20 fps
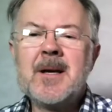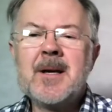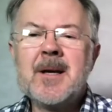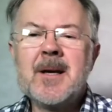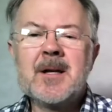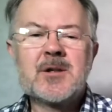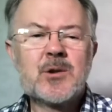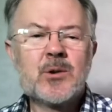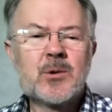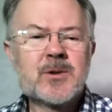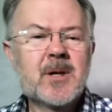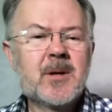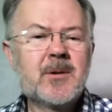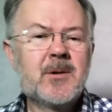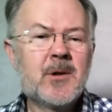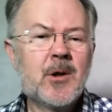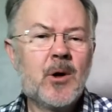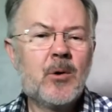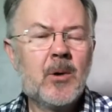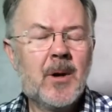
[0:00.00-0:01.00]
It's also
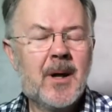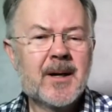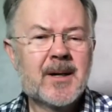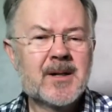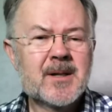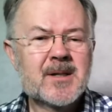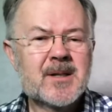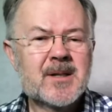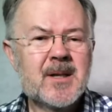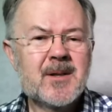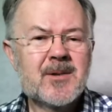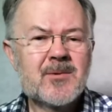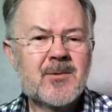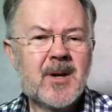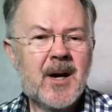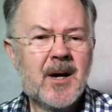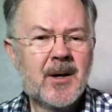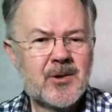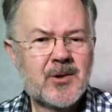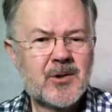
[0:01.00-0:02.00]
not like a
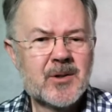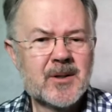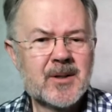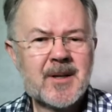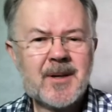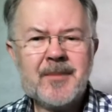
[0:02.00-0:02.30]
C300